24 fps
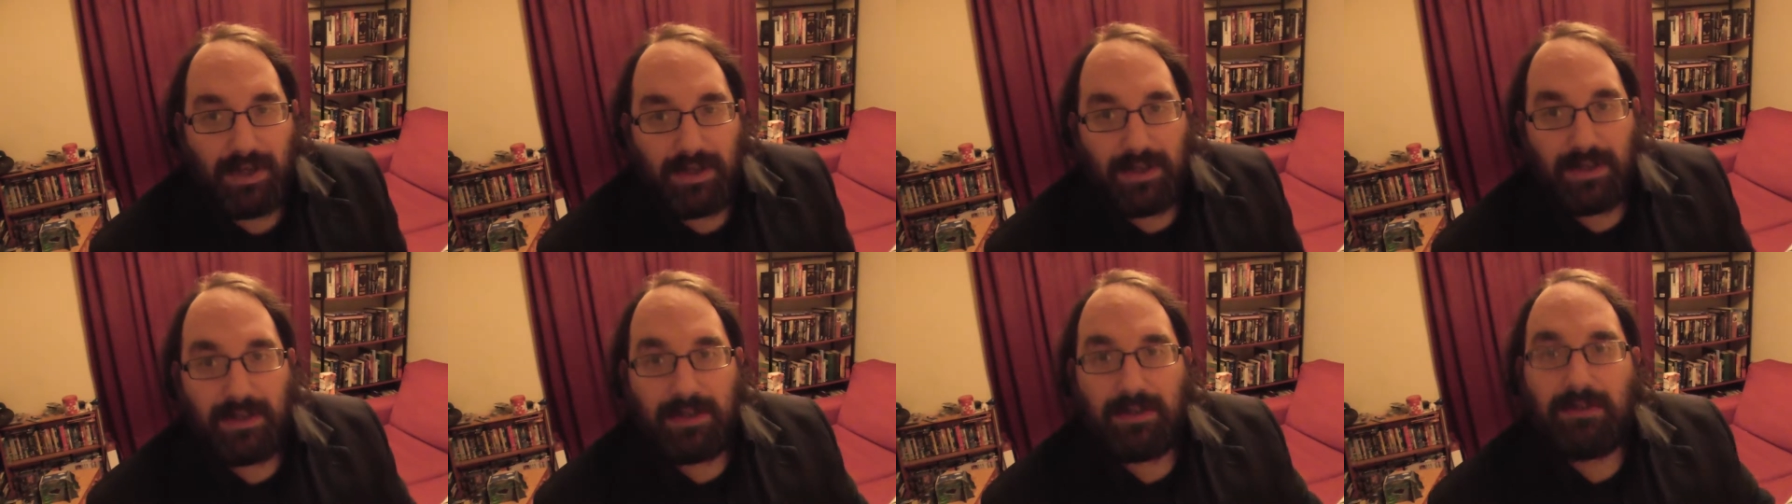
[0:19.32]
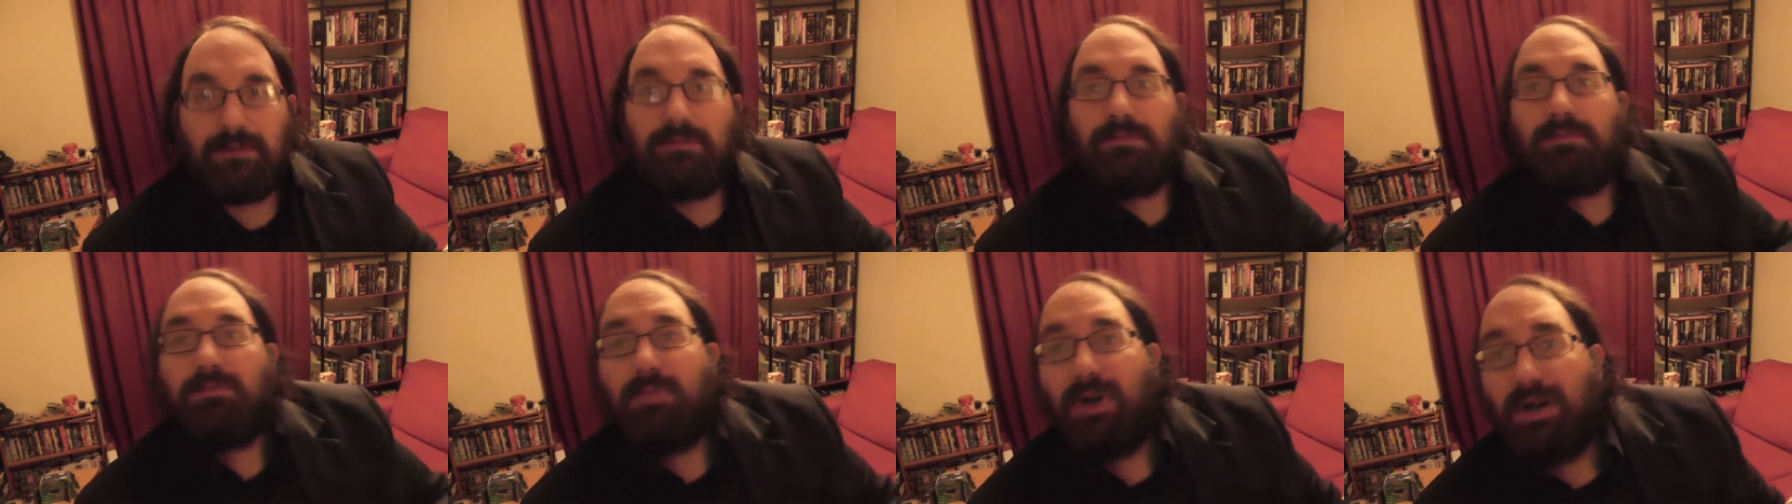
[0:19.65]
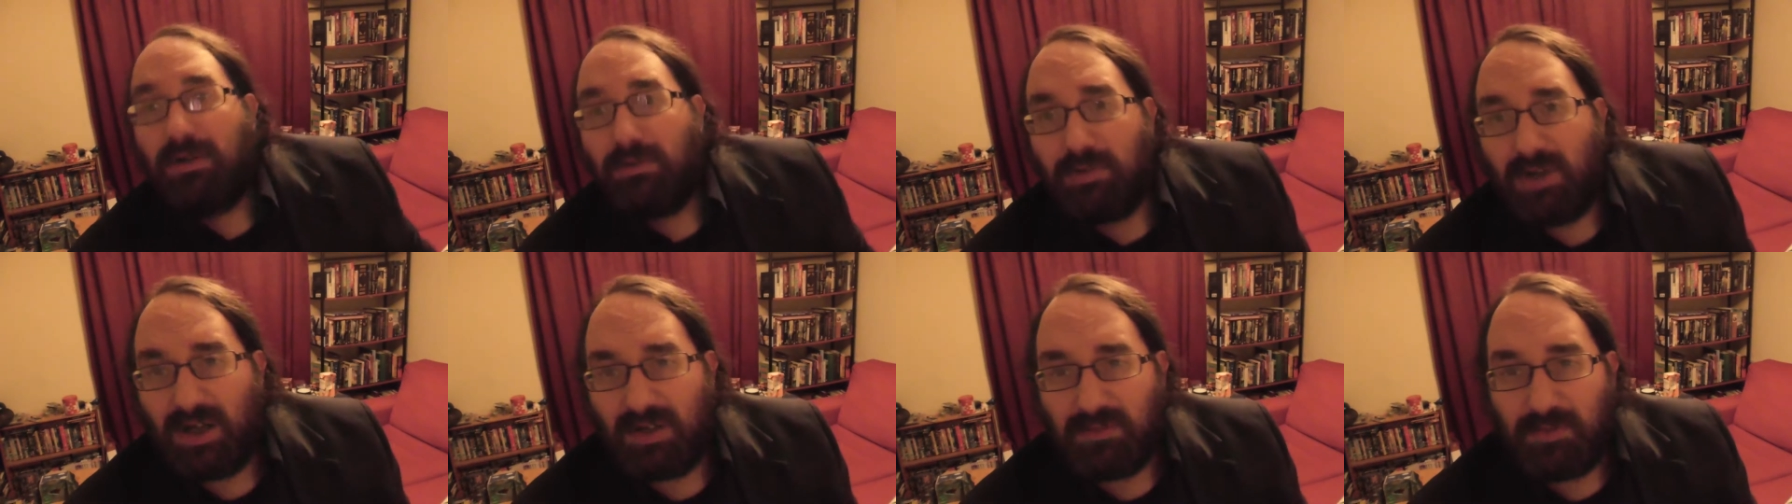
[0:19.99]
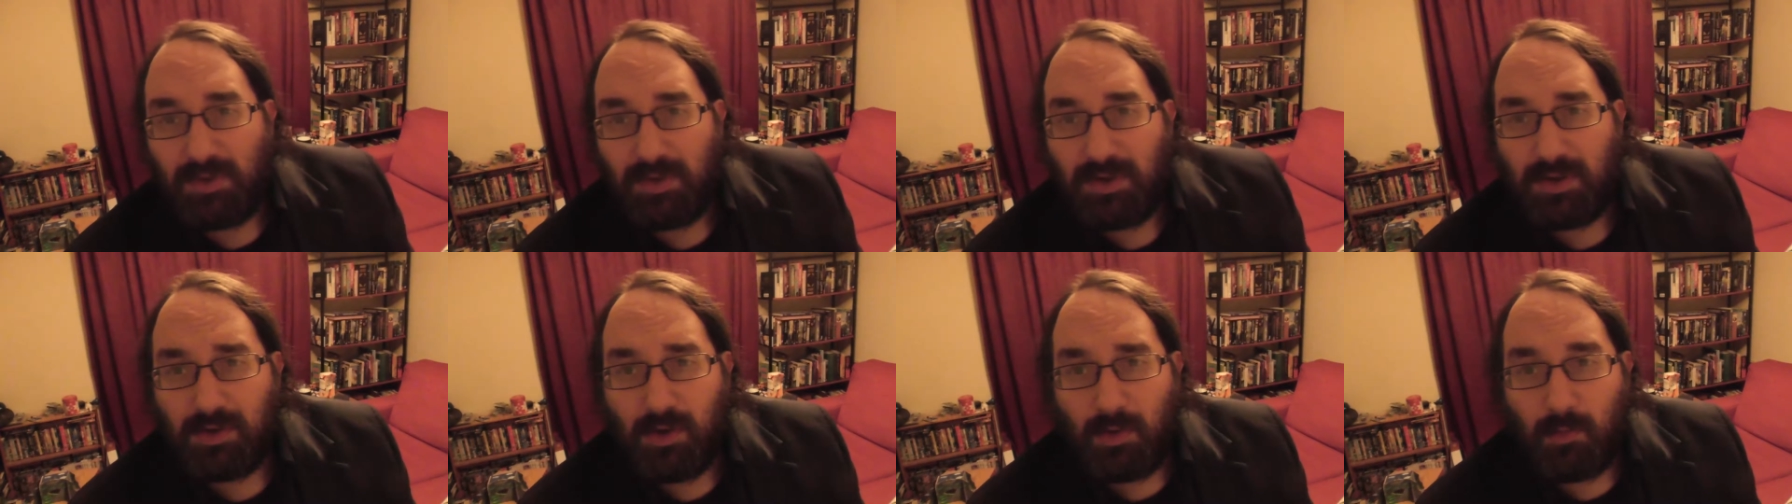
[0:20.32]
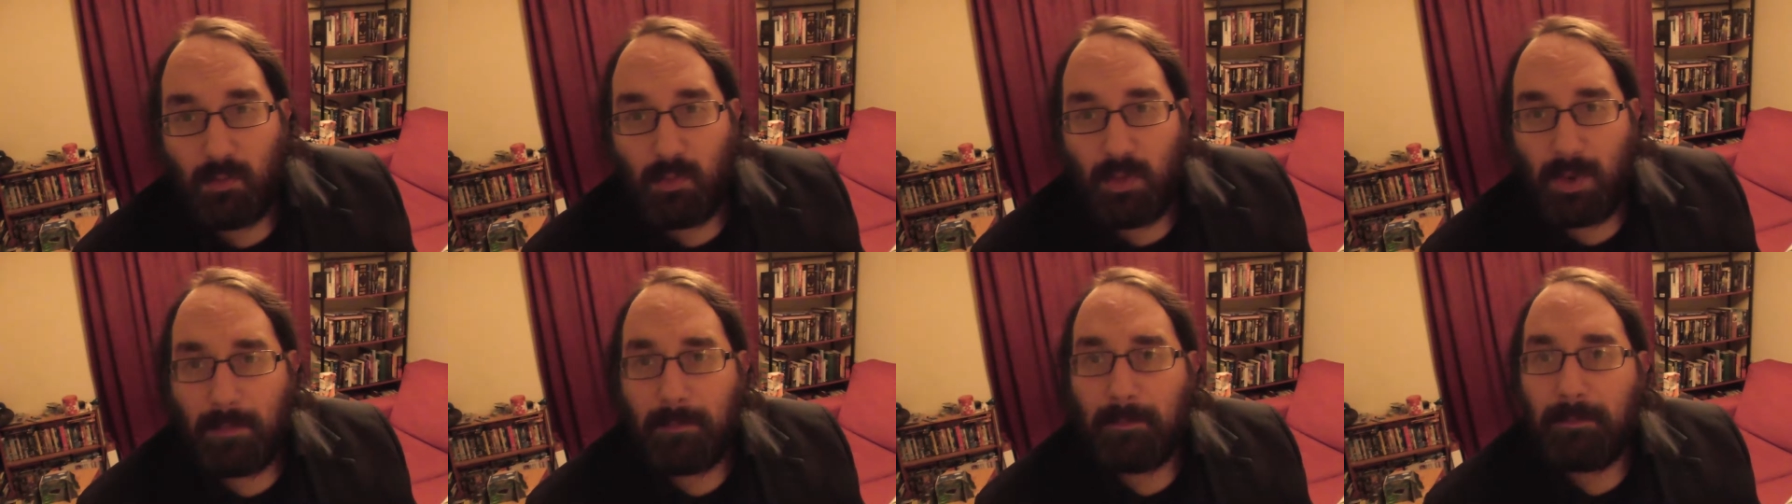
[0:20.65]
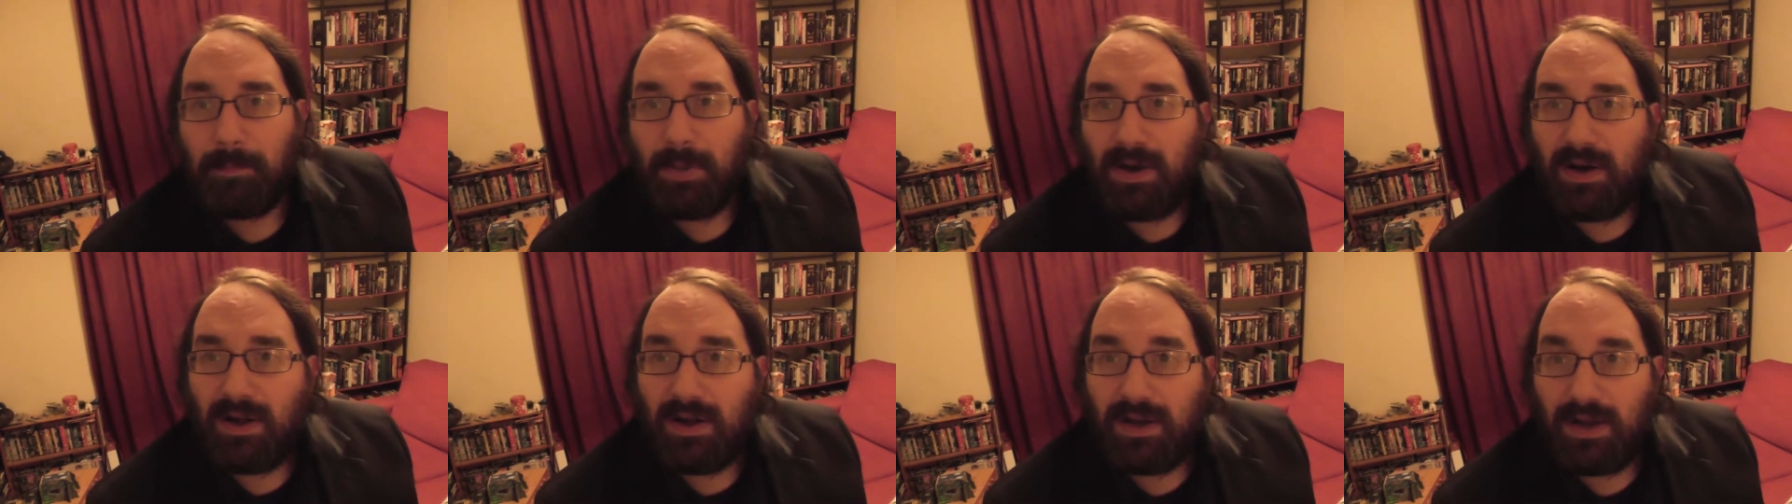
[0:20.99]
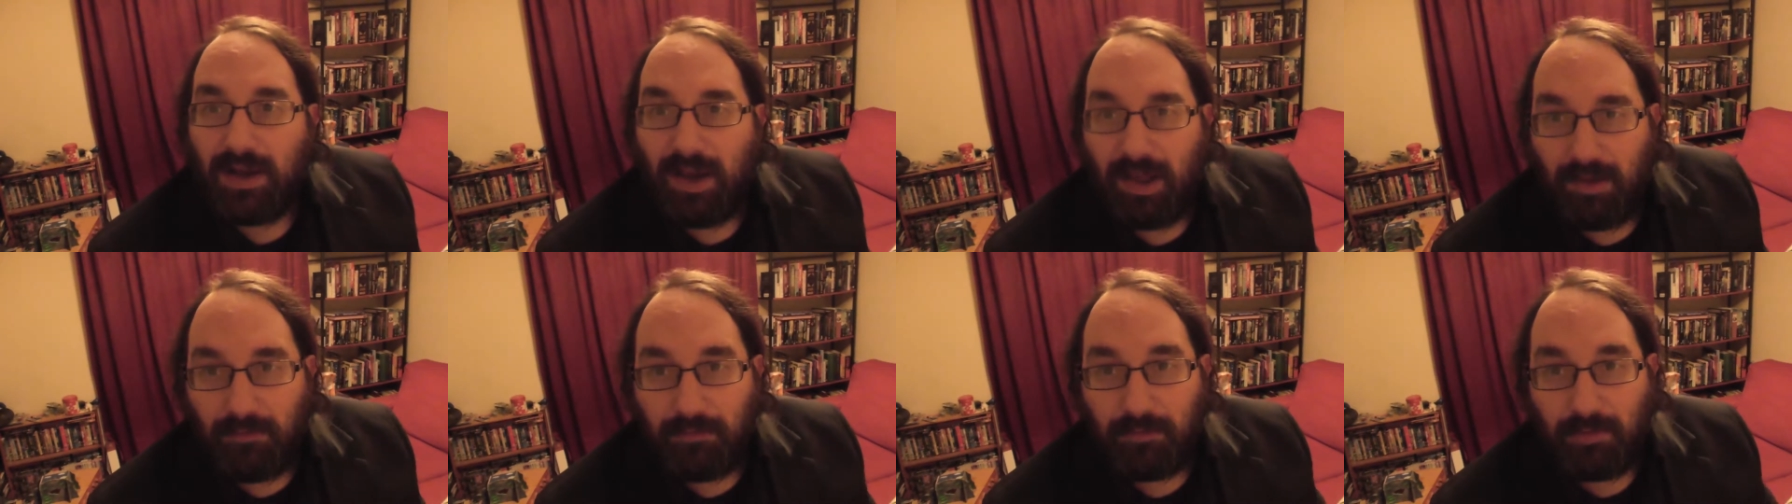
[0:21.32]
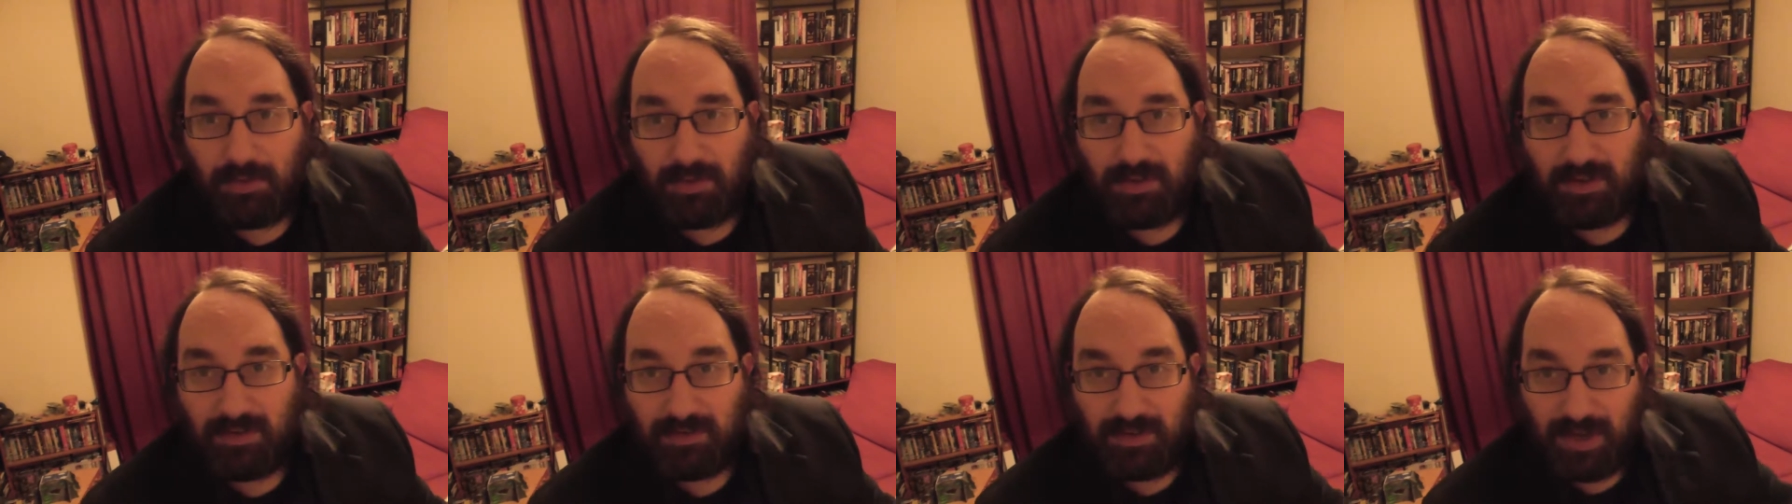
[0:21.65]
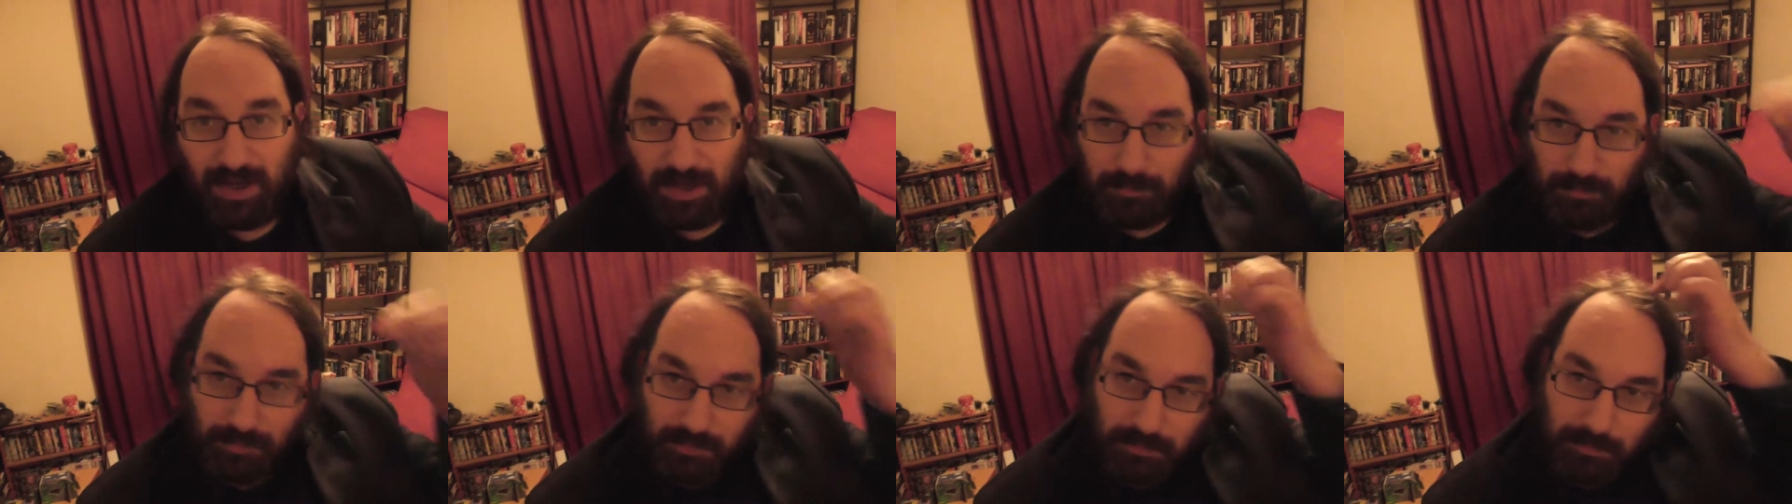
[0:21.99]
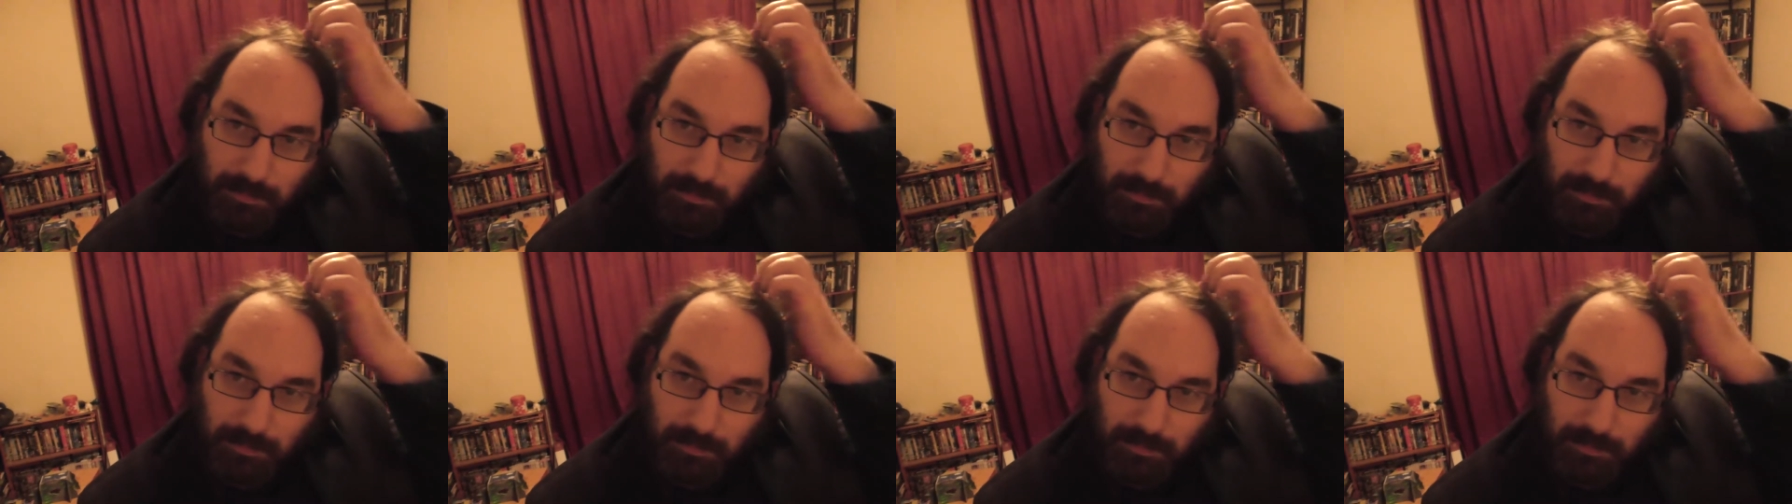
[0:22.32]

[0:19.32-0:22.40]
uh, well, I've only got one bar left on this camera's